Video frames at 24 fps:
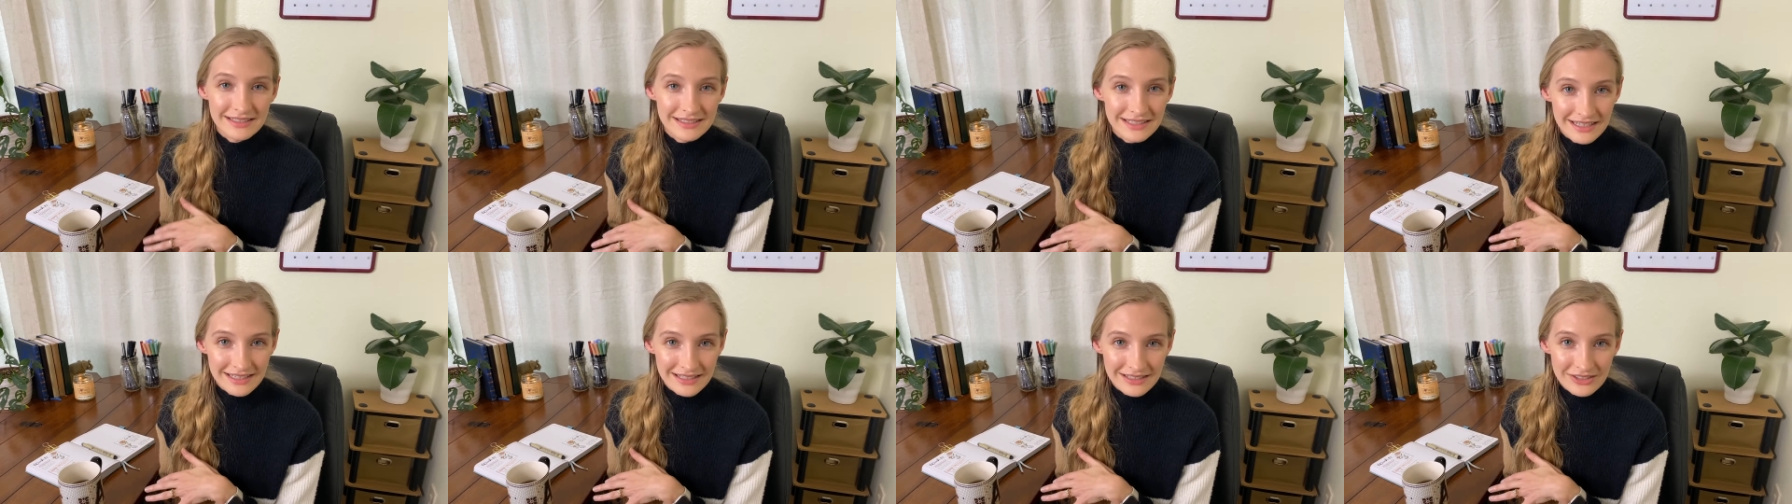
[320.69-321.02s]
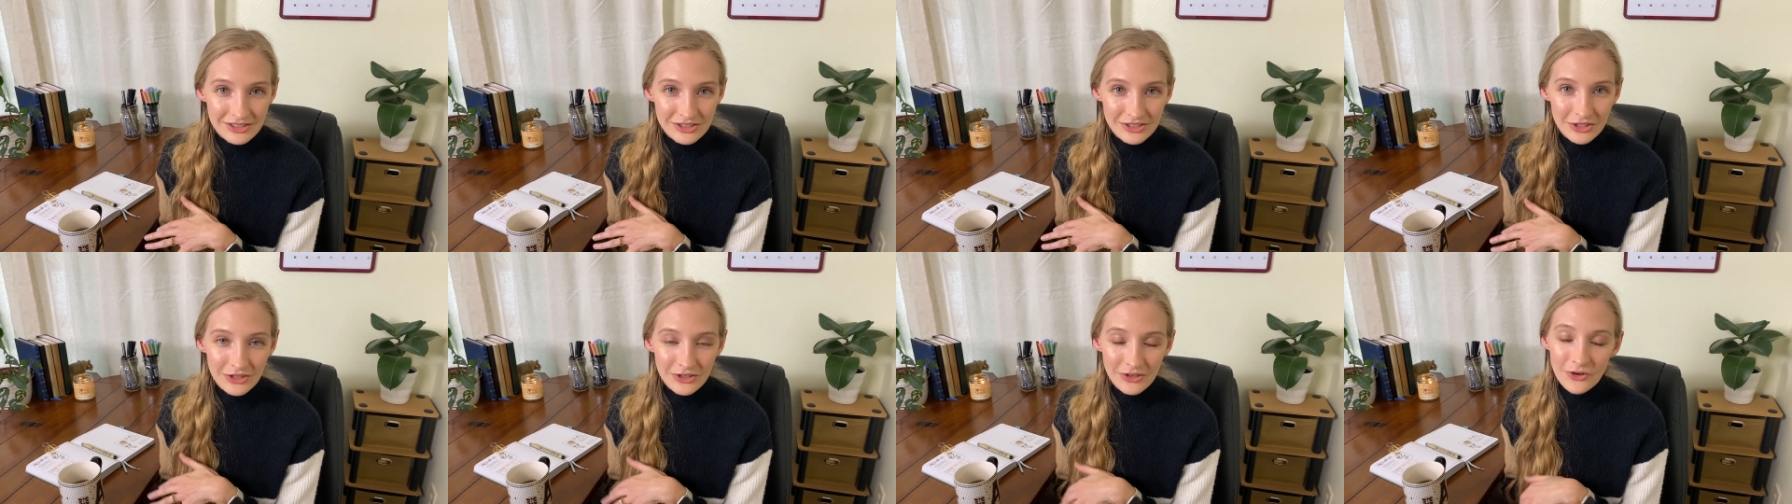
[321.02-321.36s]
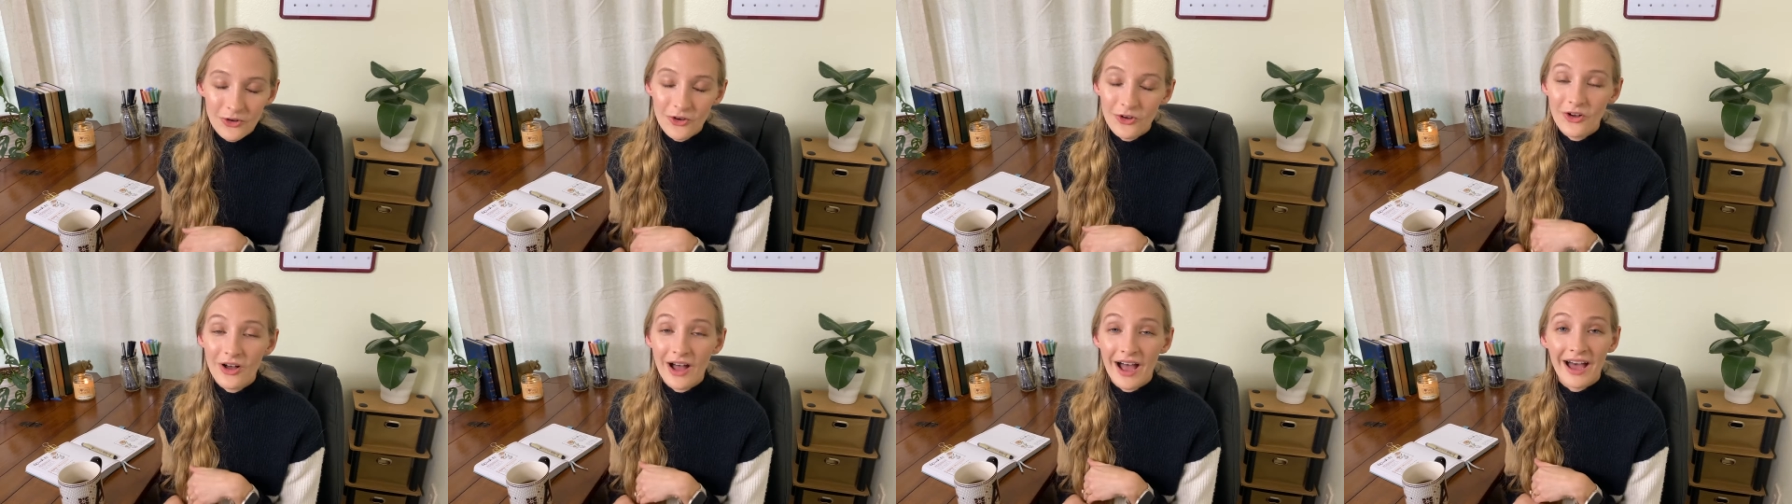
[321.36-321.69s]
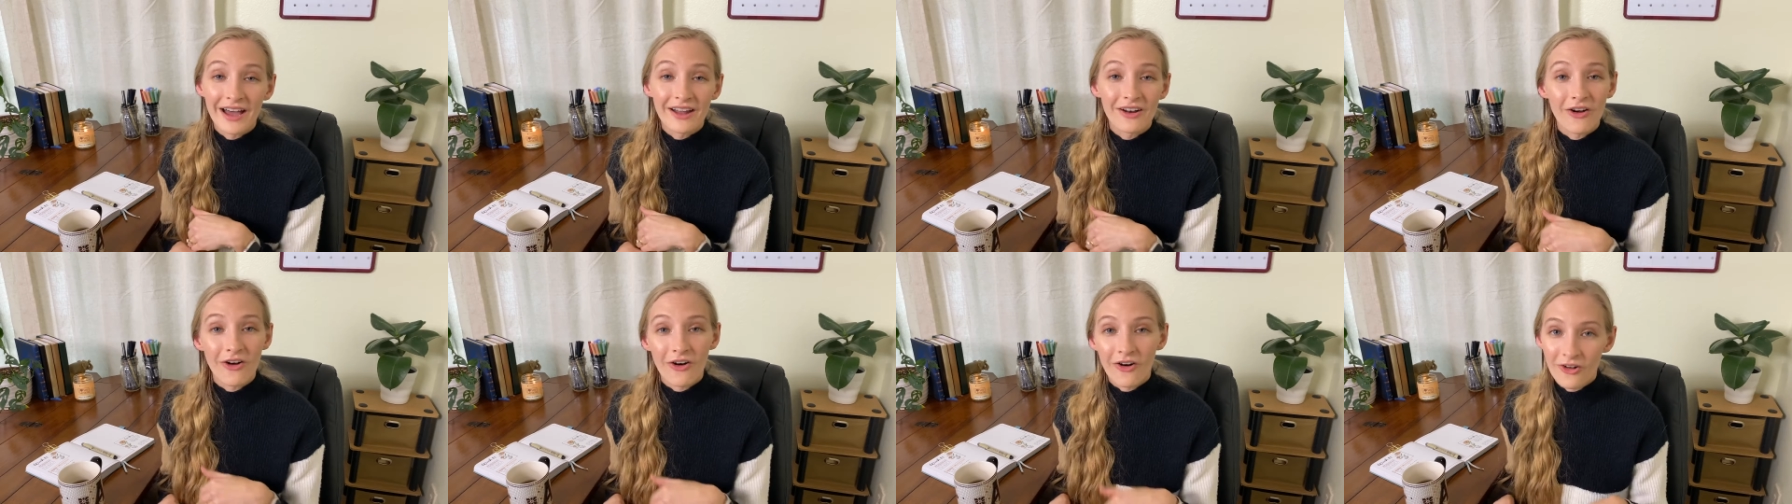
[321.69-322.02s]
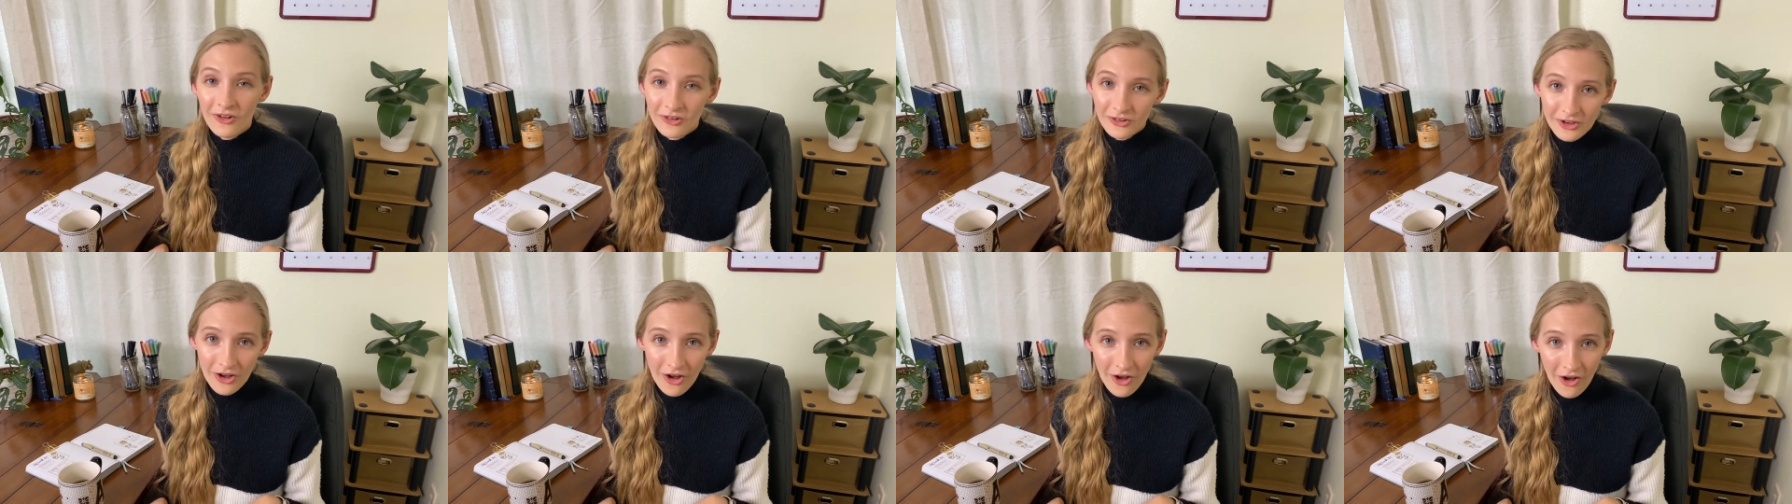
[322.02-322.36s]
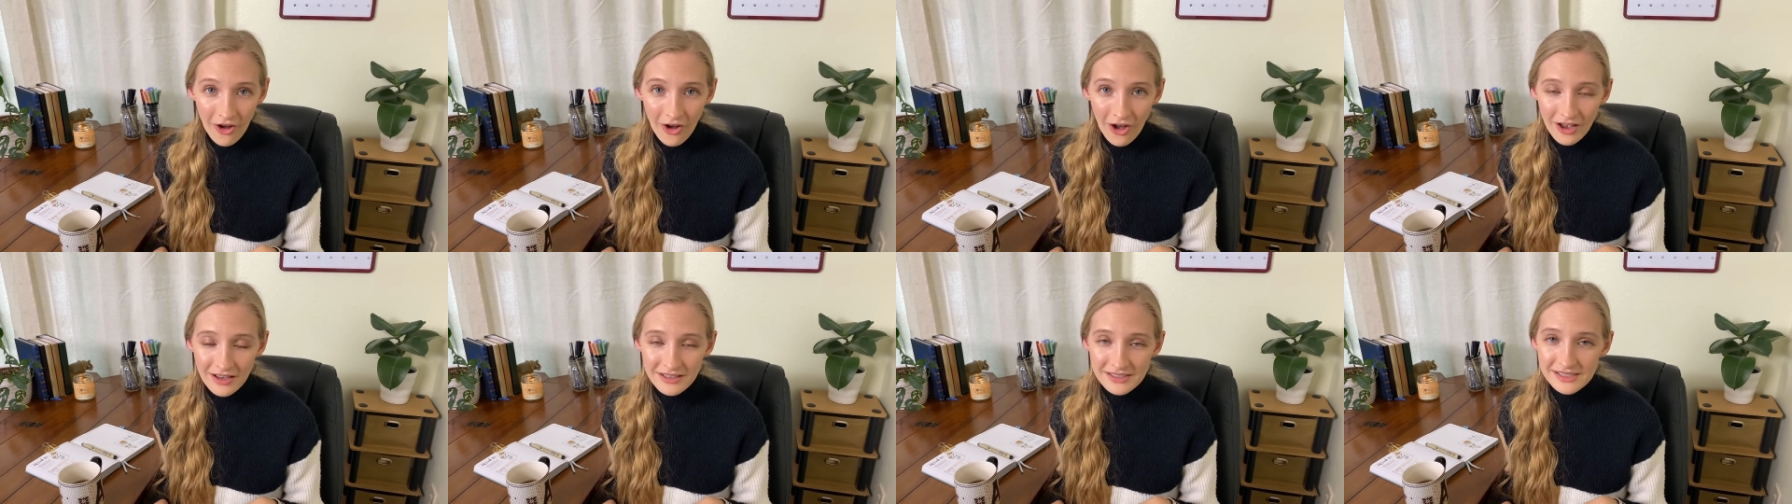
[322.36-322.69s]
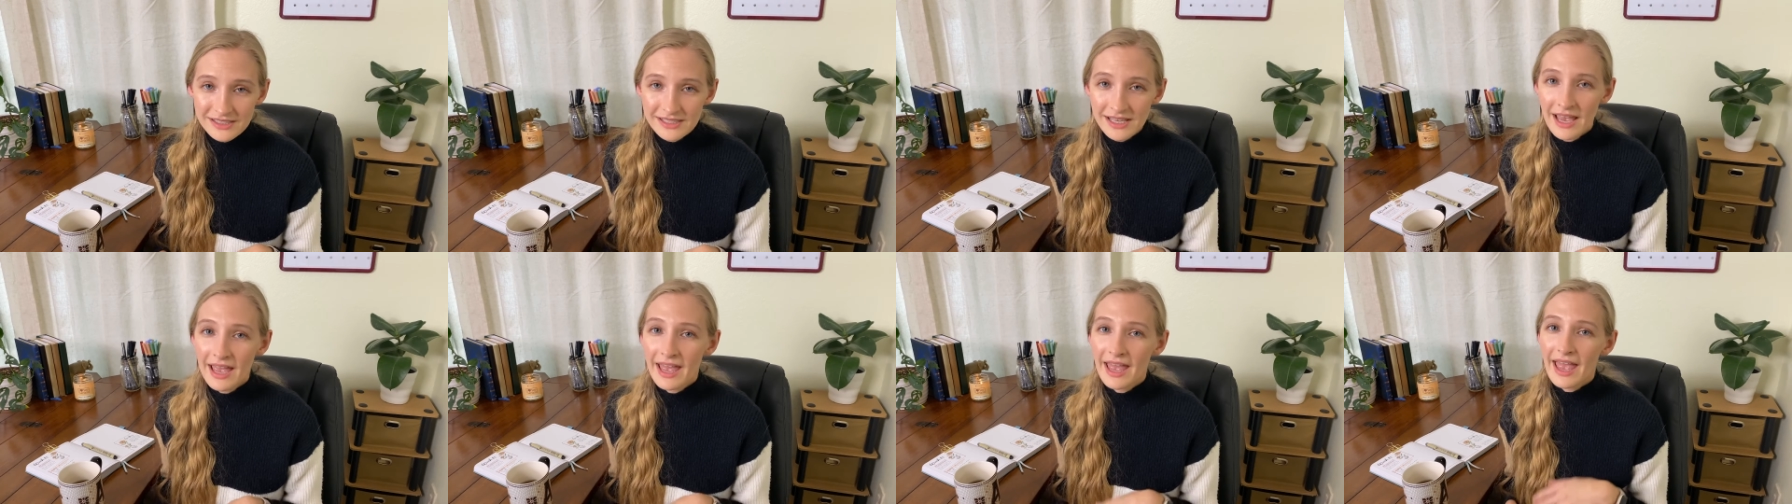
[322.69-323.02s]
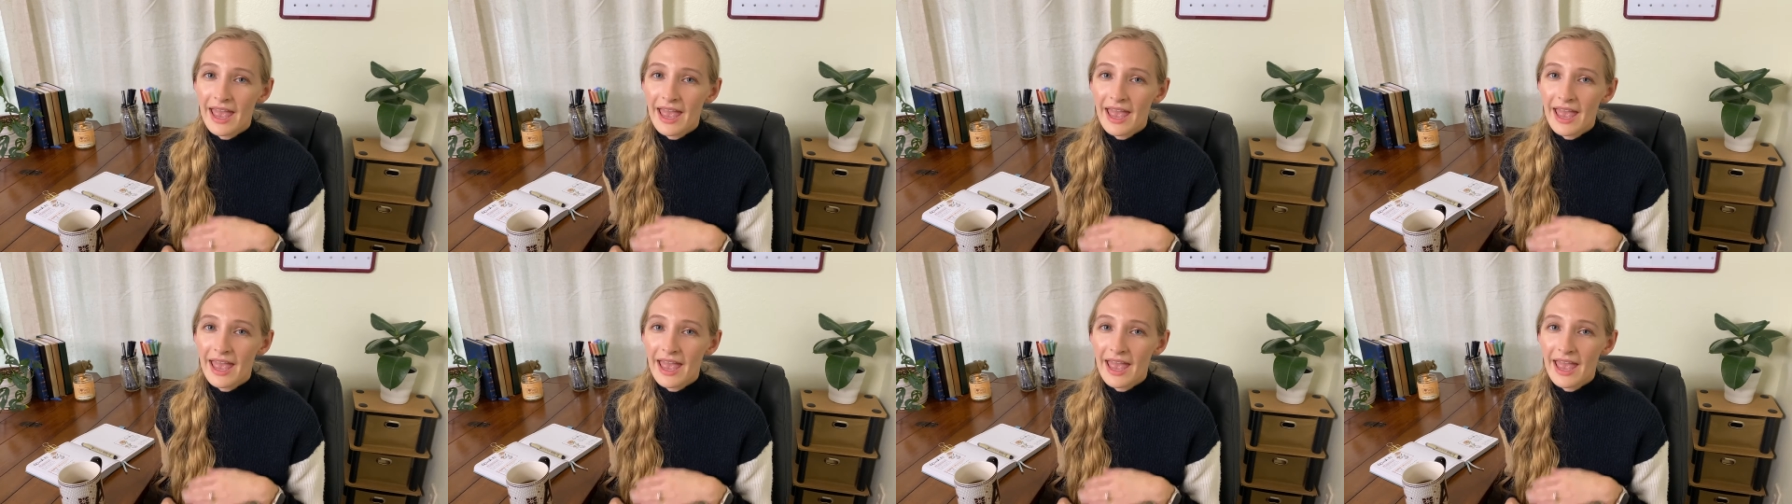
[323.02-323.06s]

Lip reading: didn't circle at all costs